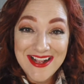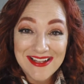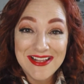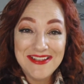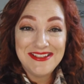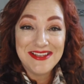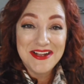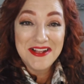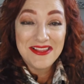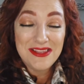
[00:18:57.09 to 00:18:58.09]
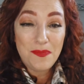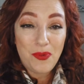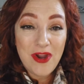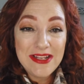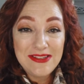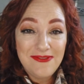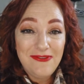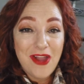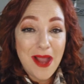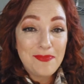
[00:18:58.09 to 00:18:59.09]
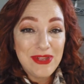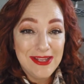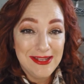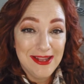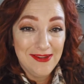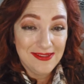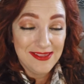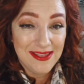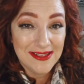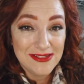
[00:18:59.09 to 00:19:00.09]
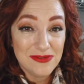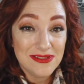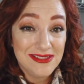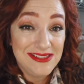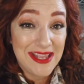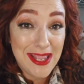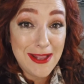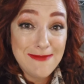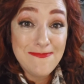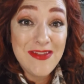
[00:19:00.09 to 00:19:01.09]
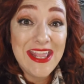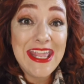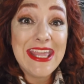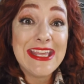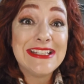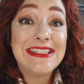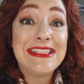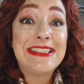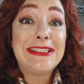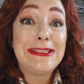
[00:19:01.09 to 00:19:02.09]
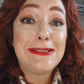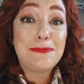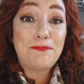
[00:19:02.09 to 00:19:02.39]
Because the price of not being healthy is damn expensive.